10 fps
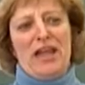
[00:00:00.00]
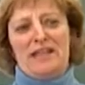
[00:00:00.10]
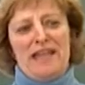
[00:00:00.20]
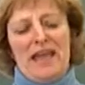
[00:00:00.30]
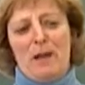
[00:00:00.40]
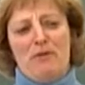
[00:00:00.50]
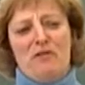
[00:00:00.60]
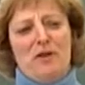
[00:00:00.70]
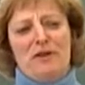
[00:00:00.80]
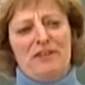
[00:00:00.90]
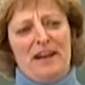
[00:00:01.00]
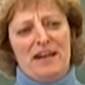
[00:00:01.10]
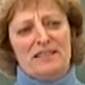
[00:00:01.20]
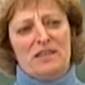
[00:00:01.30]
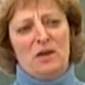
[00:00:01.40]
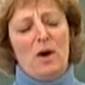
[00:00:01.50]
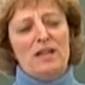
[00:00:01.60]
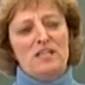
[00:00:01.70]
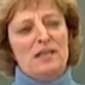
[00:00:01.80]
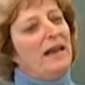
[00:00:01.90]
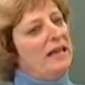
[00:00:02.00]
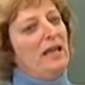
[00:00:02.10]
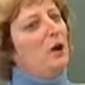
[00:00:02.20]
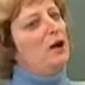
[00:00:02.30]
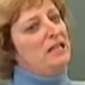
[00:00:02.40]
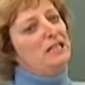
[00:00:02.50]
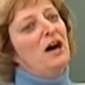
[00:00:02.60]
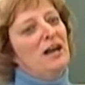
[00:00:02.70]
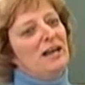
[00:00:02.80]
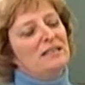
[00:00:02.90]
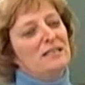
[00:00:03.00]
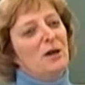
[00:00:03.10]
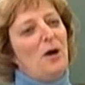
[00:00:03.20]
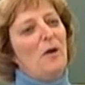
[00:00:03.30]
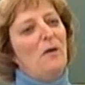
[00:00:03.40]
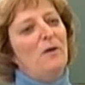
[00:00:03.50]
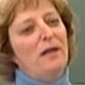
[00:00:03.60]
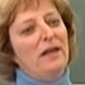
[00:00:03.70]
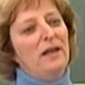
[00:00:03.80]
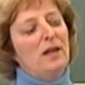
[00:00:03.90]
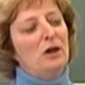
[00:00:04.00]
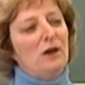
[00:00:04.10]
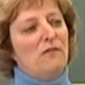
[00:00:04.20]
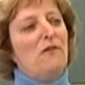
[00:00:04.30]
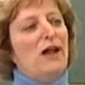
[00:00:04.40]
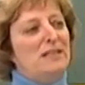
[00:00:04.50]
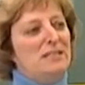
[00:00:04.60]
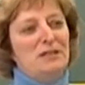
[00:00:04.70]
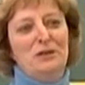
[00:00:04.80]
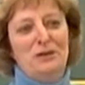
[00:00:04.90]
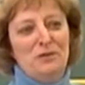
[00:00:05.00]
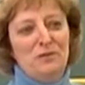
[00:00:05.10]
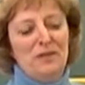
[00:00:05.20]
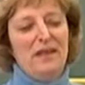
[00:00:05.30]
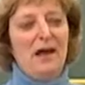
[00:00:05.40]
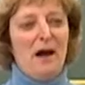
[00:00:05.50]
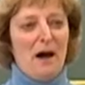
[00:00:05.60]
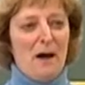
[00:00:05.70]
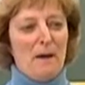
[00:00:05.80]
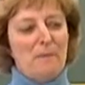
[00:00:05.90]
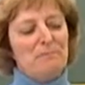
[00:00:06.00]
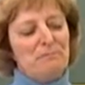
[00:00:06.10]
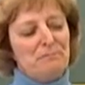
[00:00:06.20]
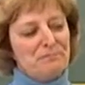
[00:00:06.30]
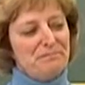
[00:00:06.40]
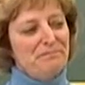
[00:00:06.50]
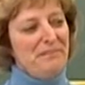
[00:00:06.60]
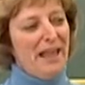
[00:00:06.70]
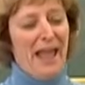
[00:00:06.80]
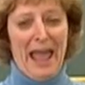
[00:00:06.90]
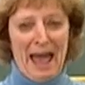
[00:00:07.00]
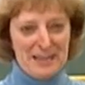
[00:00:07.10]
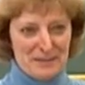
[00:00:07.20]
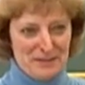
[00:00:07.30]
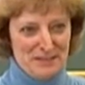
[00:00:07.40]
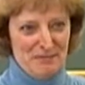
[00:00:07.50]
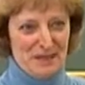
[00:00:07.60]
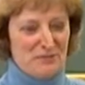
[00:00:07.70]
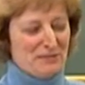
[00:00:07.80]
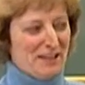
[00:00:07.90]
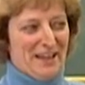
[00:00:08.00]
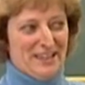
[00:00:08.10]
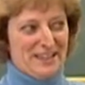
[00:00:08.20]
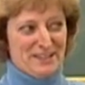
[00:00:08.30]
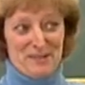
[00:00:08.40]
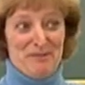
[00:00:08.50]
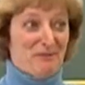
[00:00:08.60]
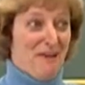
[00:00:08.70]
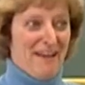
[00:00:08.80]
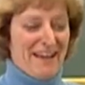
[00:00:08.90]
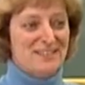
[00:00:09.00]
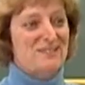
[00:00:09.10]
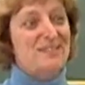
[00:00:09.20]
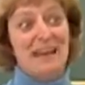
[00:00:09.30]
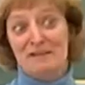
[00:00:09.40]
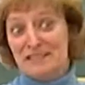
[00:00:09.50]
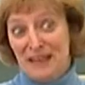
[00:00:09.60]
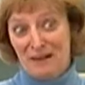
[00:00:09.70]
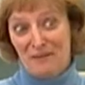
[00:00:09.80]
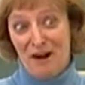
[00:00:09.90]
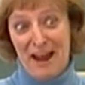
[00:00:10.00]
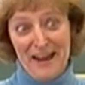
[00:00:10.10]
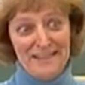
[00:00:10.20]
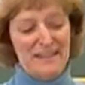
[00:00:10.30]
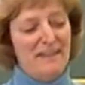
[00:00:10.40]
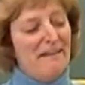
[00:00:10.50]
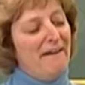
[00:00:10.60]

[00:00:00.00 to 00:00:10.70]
his hand up before you were even asking the question, and he had already done it. So you're afraid to ask him sometimes. You're like, these are going to be wrong answers, and then he was getting them right.